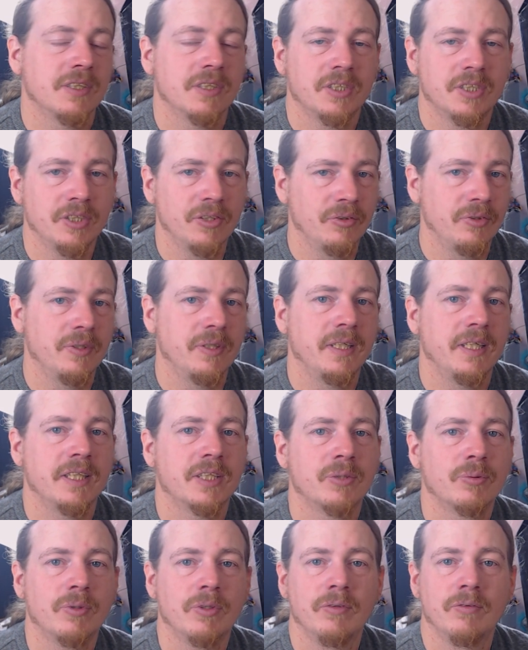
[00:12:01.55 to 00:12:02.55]
See you on the
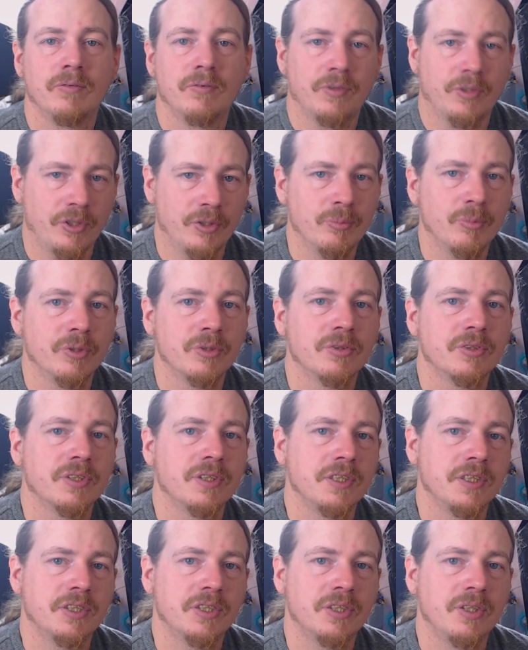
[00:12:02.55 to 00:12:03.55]
next one. Fly models like
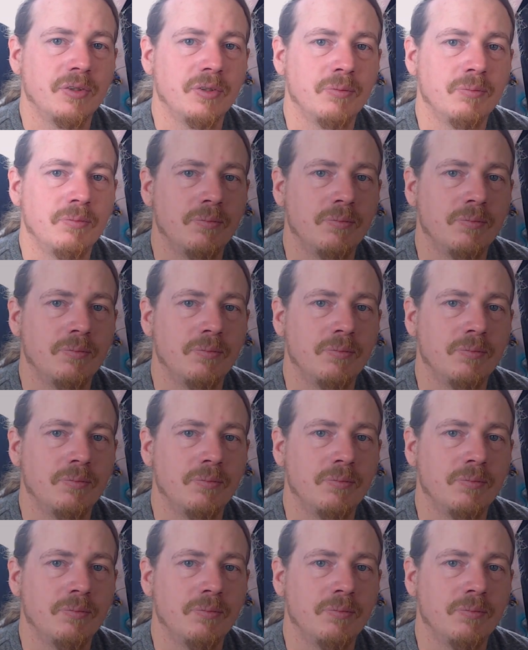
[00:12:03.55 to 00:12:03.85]
you stole them.